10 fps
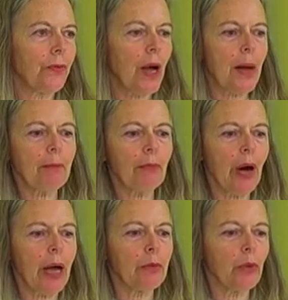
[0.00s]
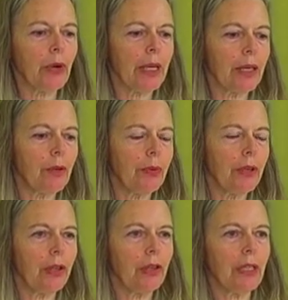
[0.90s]
From primordial
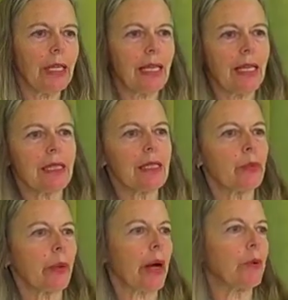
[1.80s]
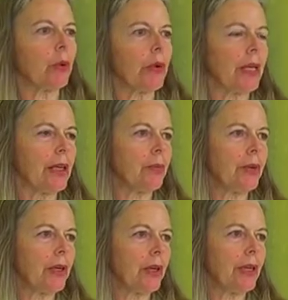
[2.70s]
purity is primordial
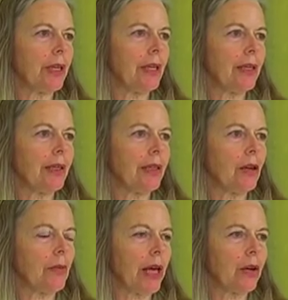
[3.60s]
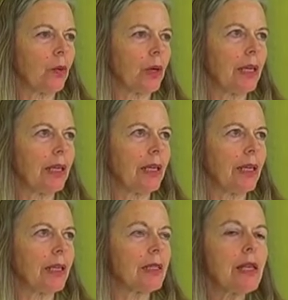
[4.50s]
purity, no matter what it
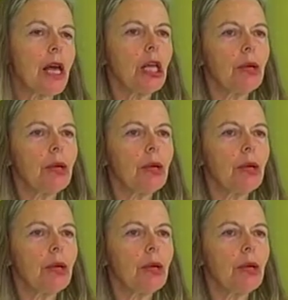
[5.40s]
is.